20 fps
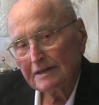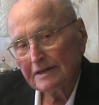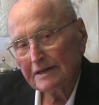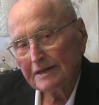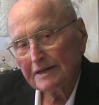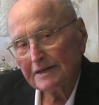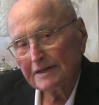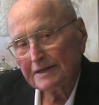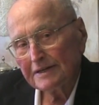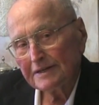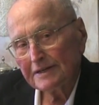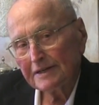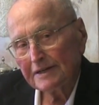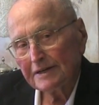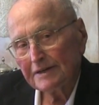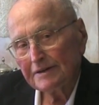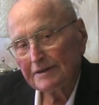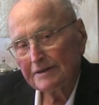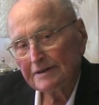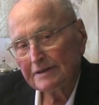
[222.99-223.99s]
And
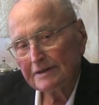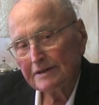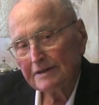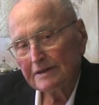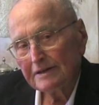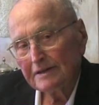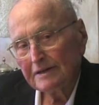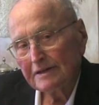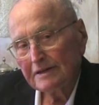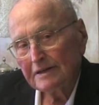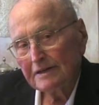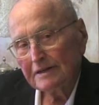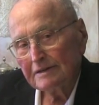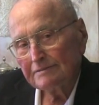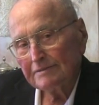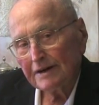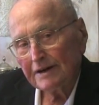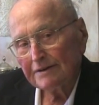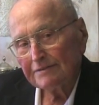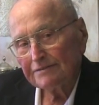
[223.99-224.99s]
uh,
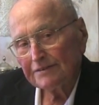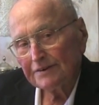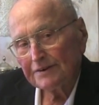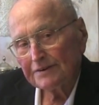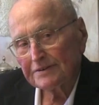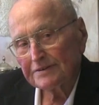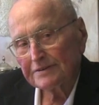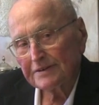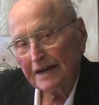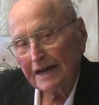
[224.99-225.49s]
my first